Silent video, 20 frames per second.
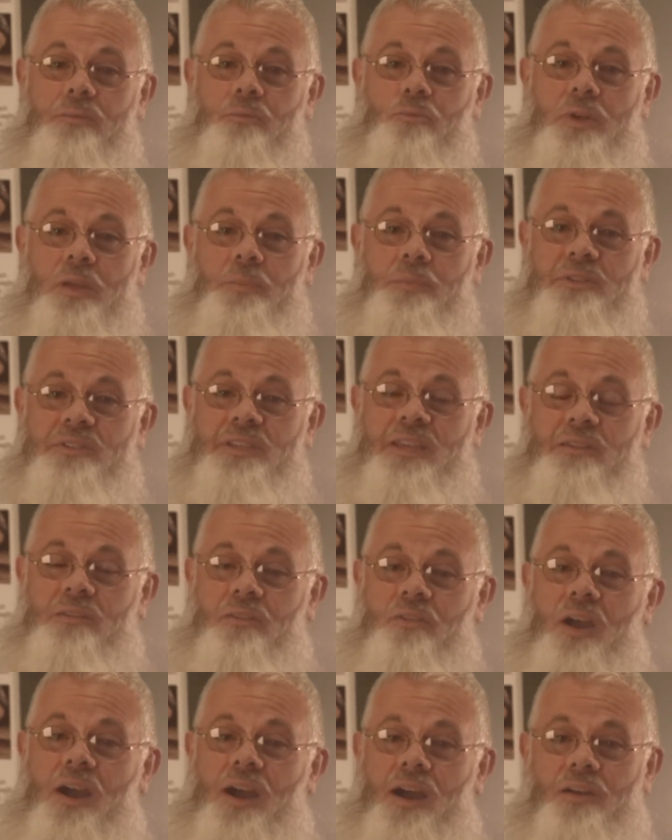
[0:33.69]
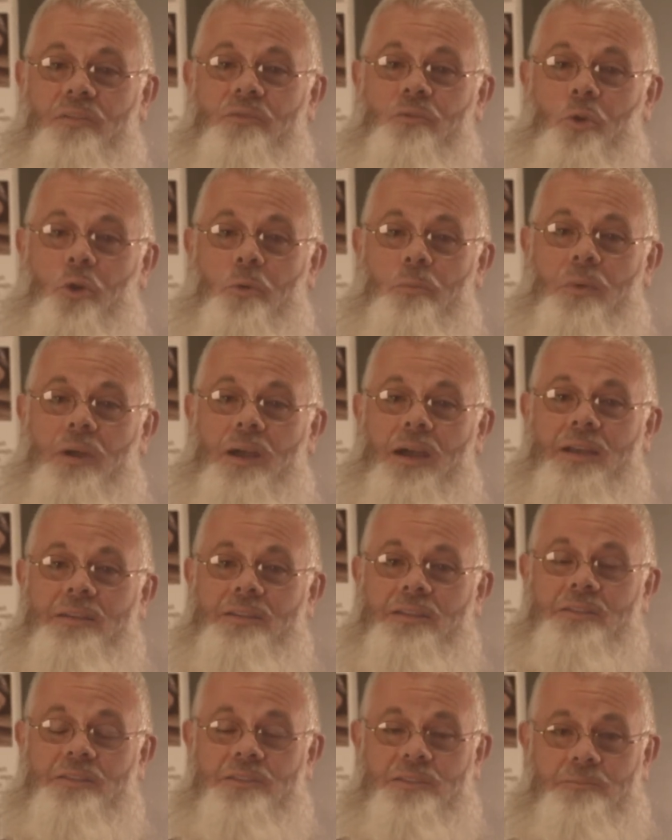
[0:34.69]
represent the art form
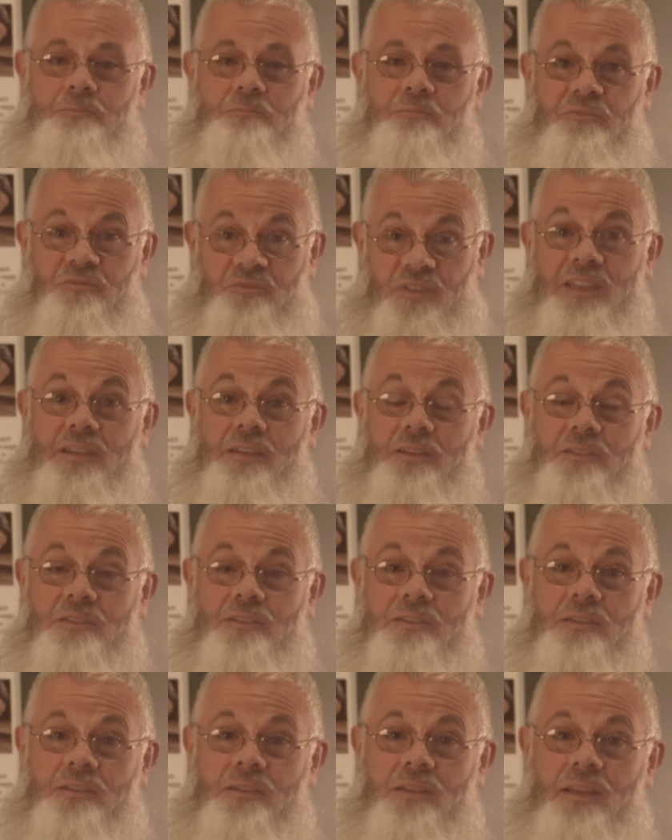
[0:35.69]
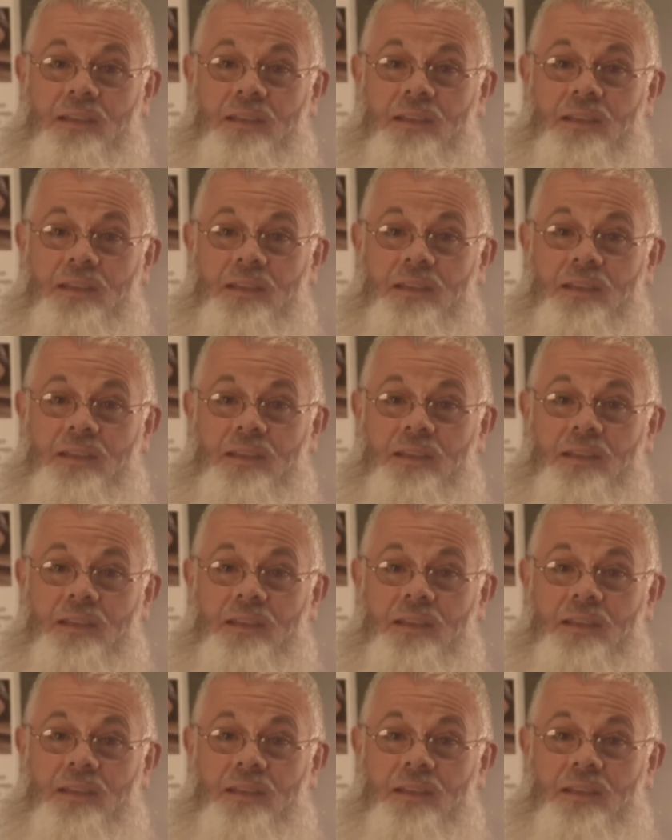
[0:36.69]
at its finest.